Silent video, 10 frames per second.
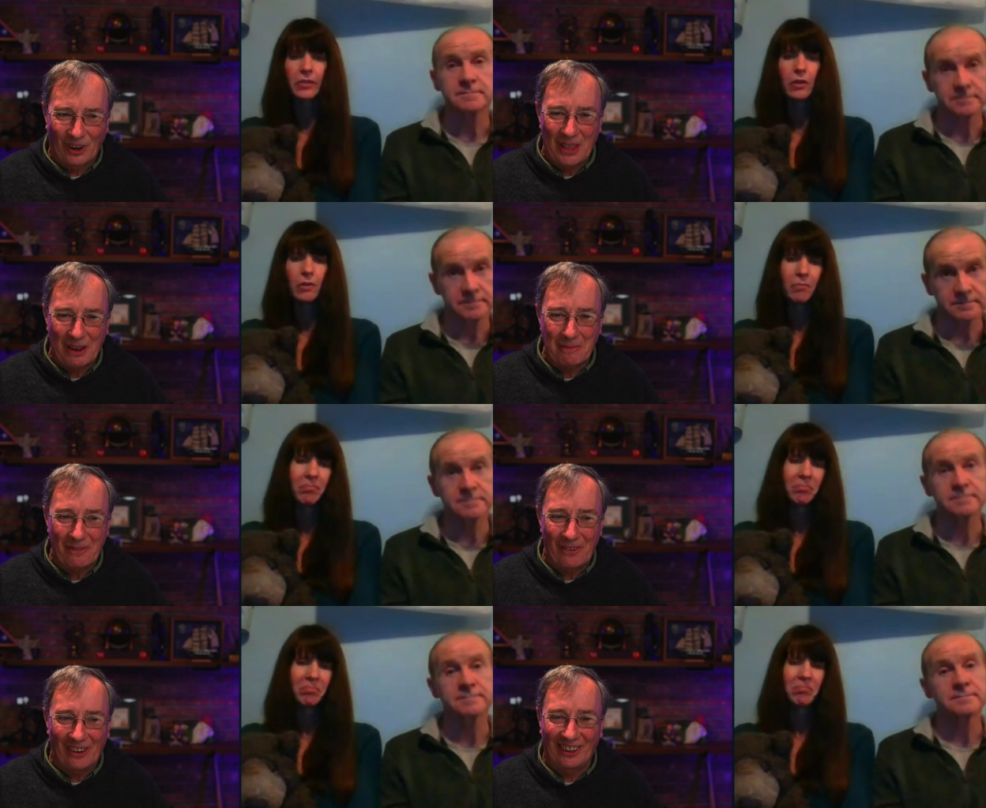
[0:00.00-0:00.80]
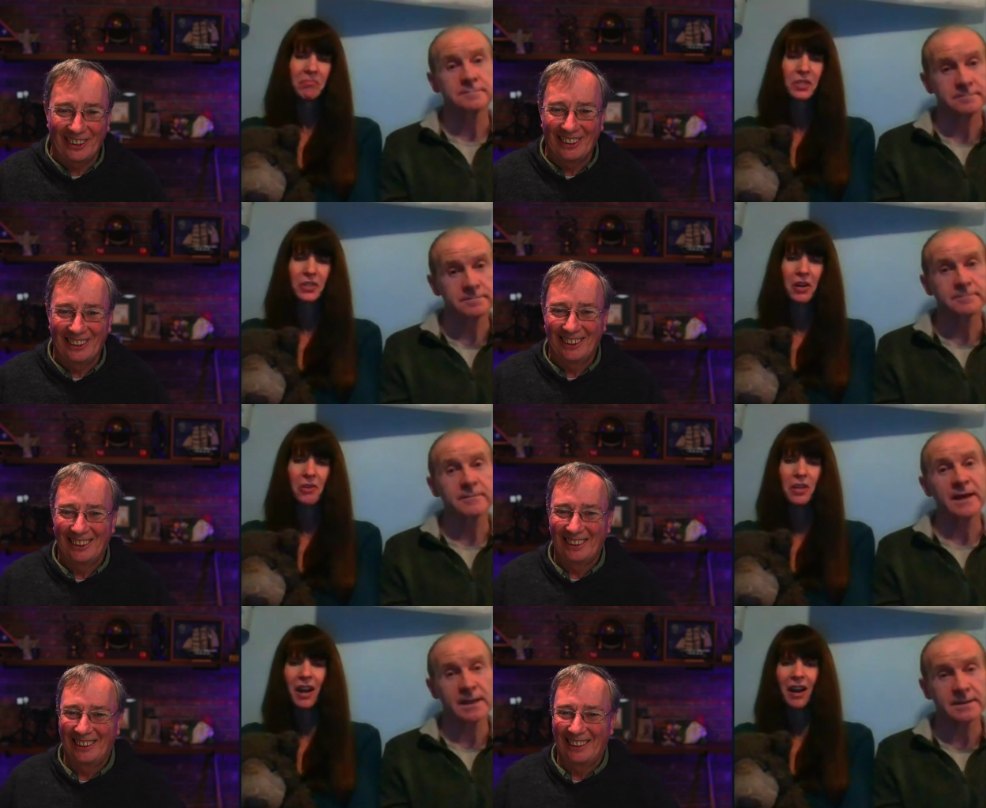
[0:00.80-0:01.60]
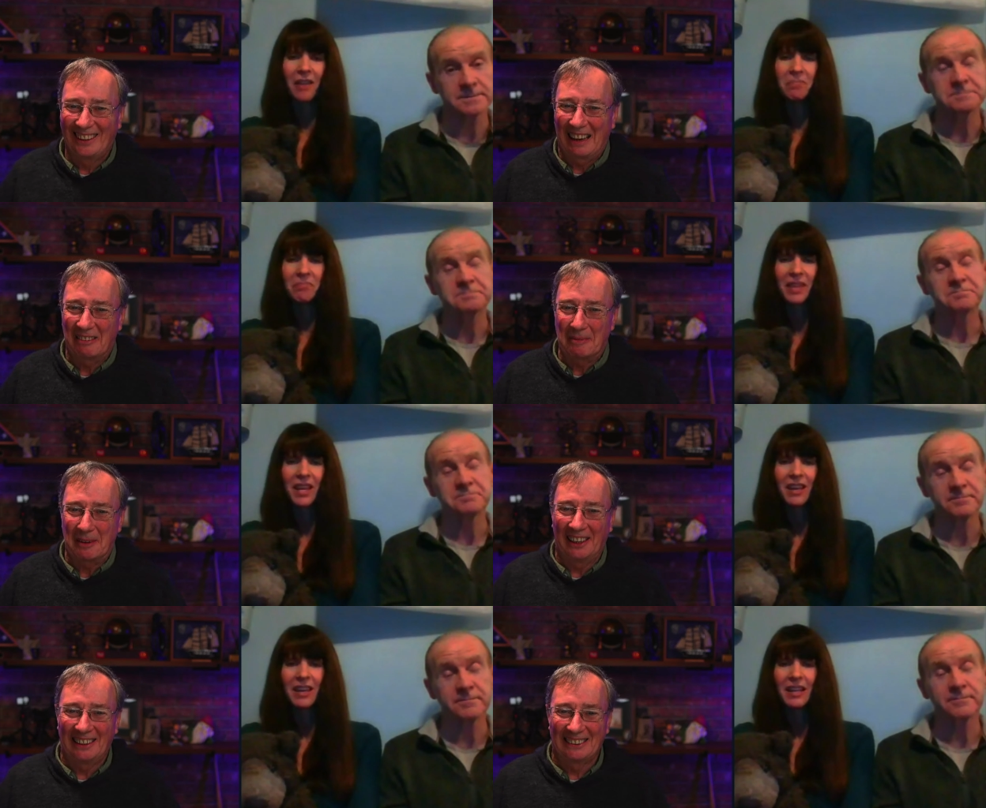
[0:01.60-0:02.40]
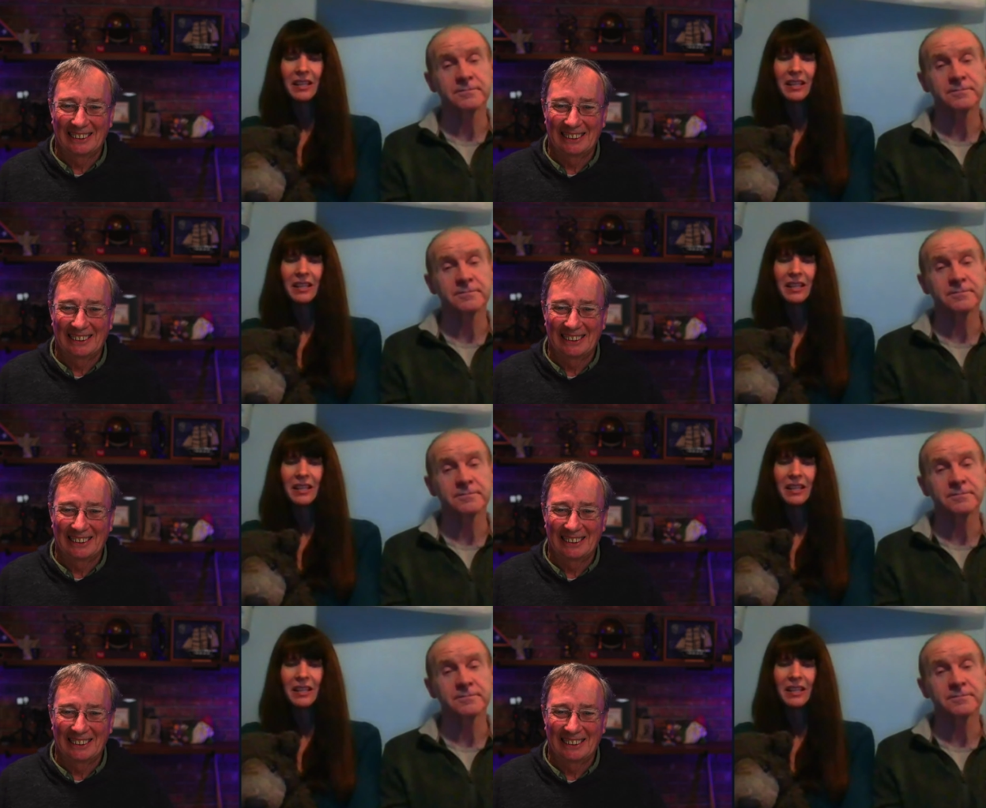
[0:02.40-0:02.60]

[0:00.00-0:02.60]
Speaker 1: Oh, that would be fun. So yeah, yeah. that would be. Nice.